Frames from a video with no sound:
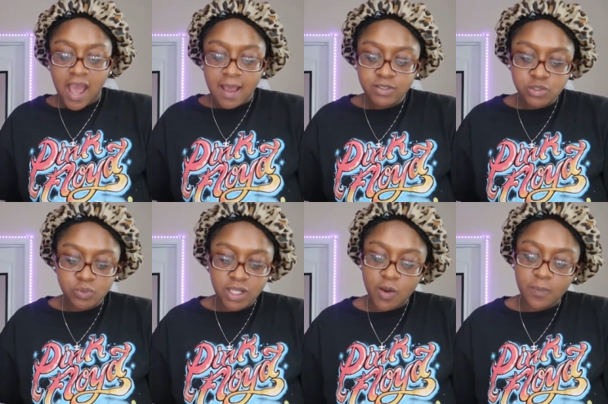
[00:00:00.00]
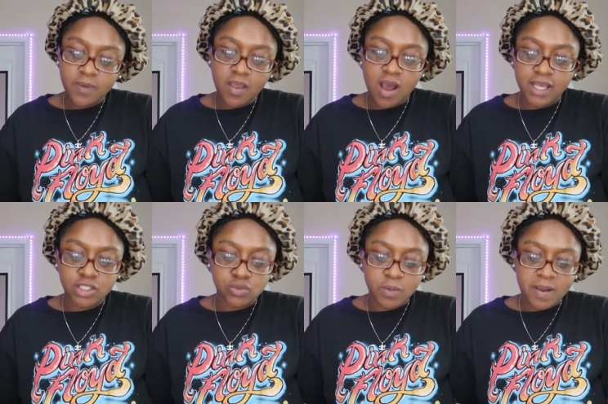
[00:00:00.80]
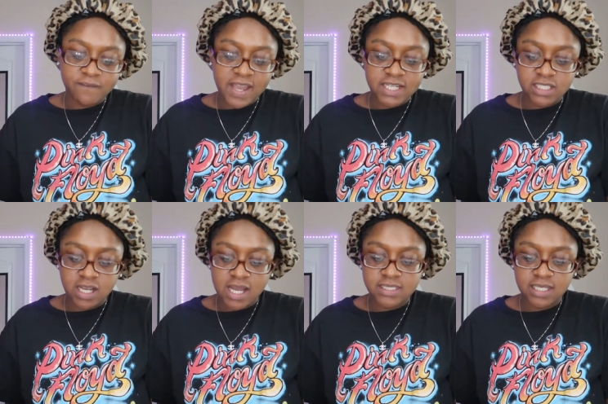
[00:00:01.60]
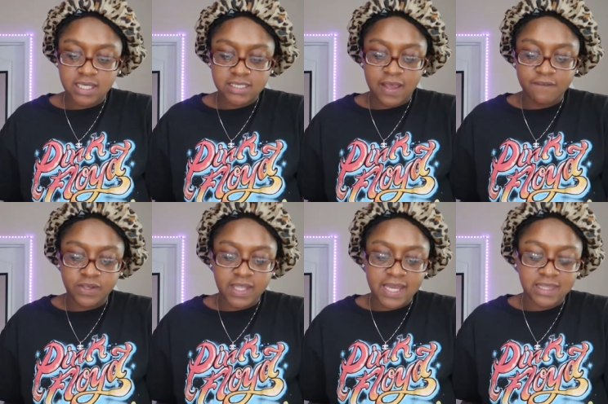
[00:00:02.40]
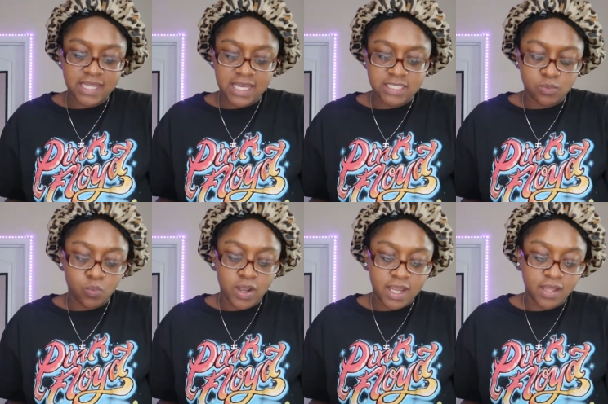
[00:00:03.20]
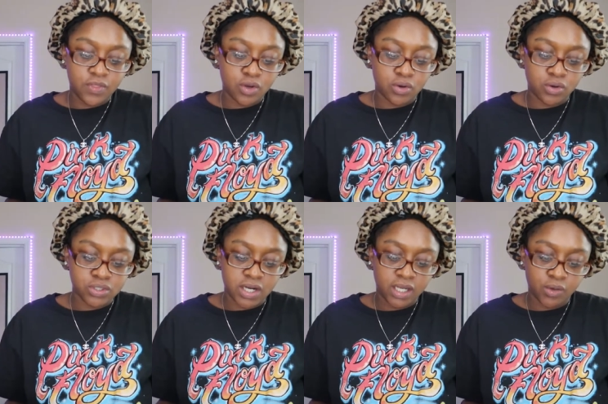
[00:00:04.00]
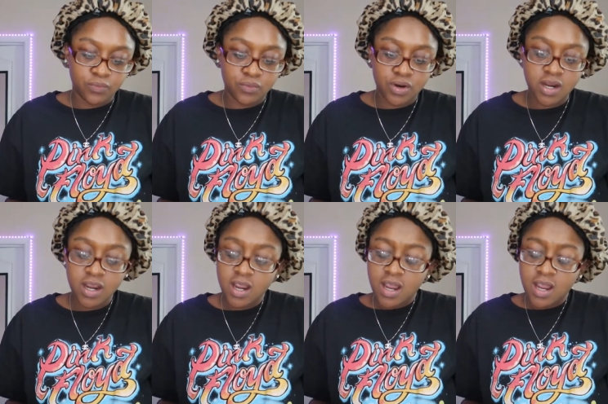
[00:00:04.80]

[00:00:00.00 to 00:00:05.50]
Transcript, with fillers: I'm just really hoping y'all enjoy my fashion content, because I feel like that's what the girls are here for.